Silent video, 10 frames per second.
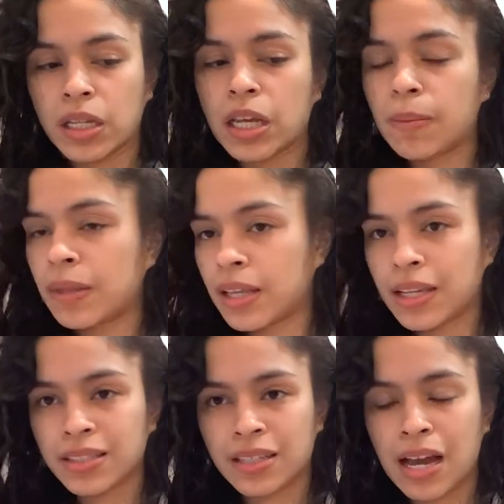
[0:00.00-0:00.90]
It could be that
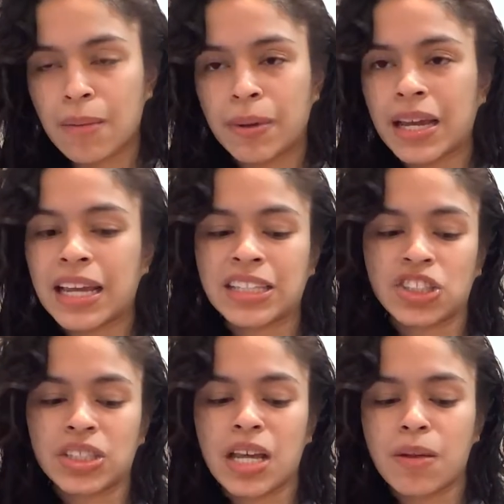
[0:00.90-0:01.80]
he's sad, but it's
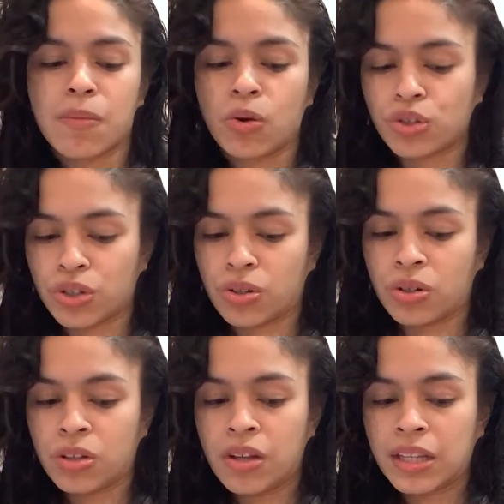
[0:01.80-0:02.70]
just not
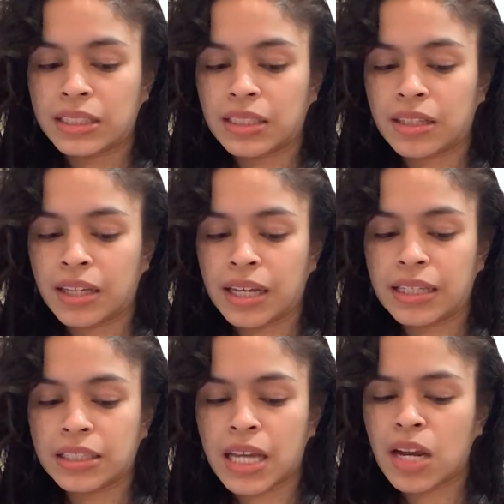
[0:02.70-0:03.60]
emotional. That's the thing.
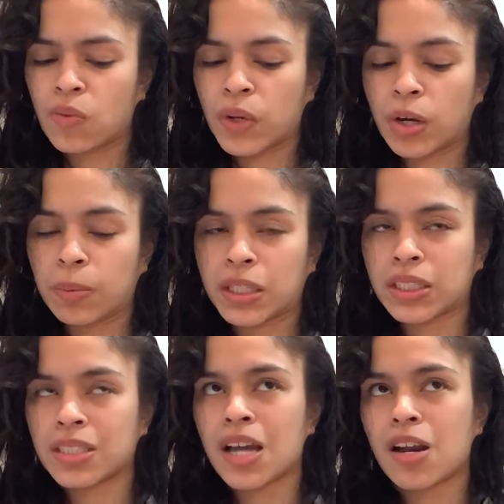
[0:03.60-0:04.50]
It's kind of weird because
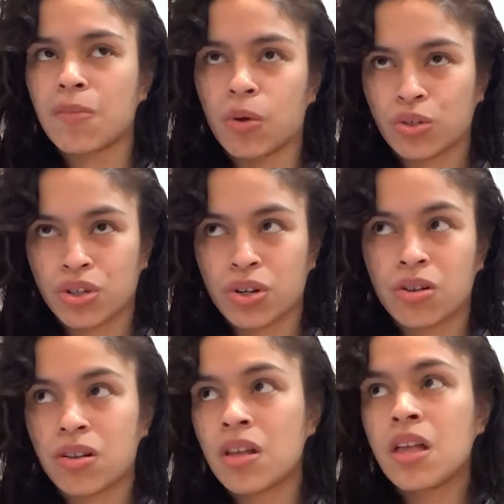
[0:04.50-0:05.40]
it's not
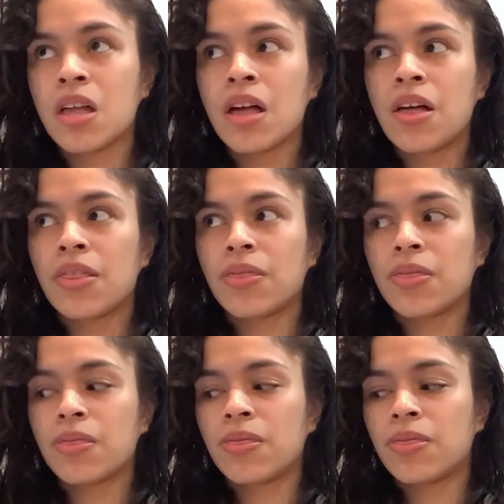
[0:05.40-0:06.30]
emotional,
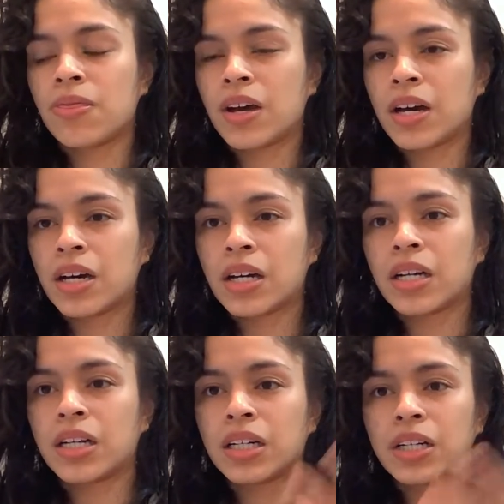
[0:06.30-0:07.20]

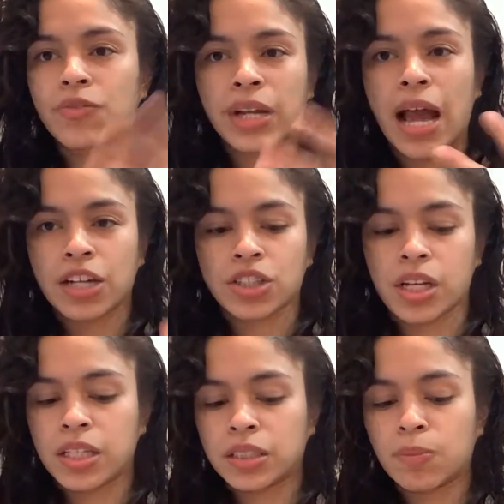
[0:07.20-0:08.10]
the reaction.
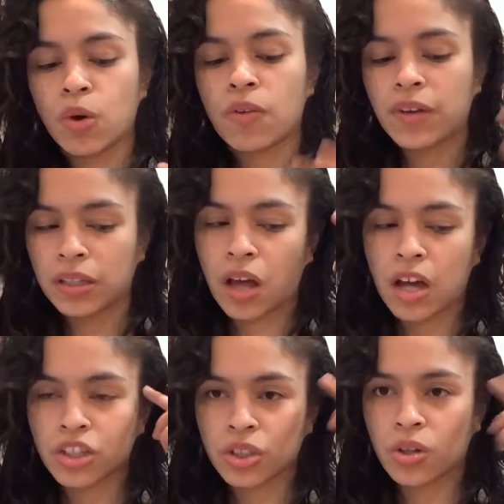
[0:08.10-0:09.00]
It's more of a
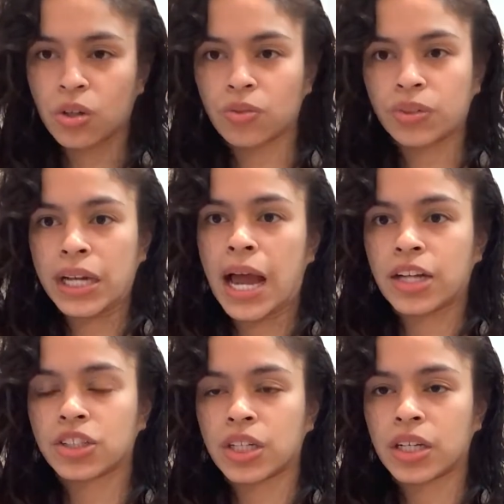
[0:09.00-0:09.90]
logical
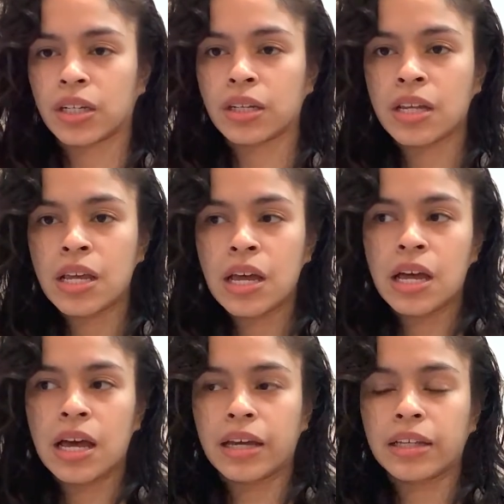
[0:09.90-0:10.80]
reaction.
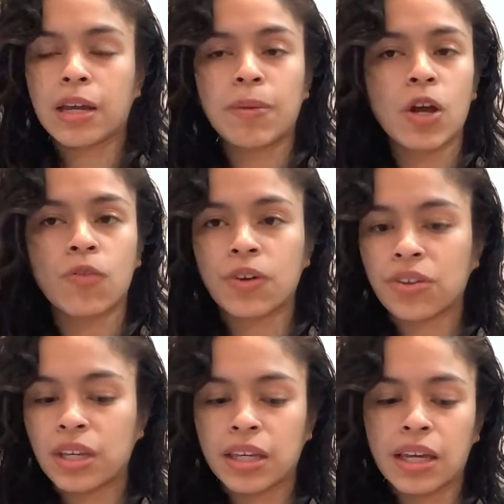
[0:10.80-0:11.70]
It could be
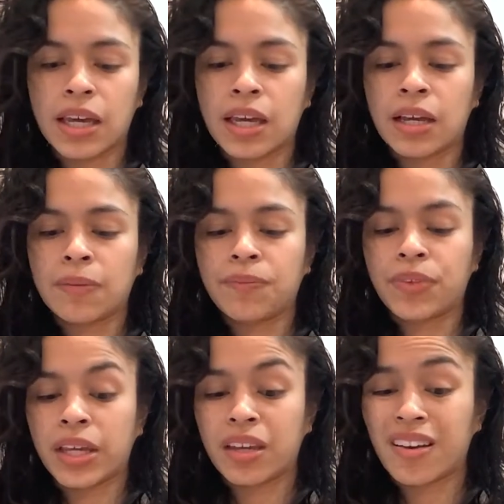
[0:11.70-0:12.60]
overthinking,
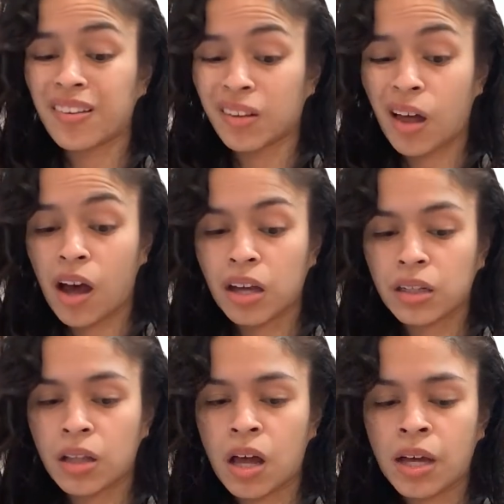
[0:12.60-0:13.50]
thinking a
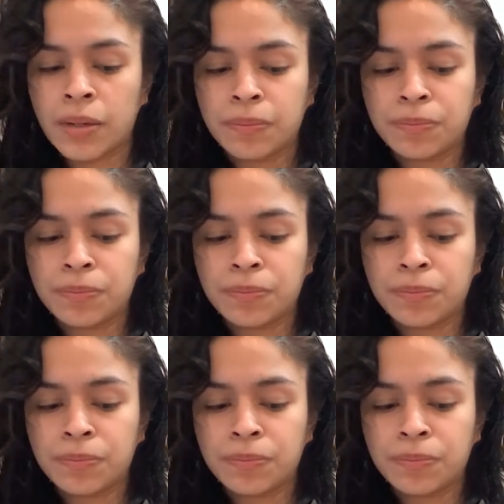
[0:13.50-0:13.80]
lot.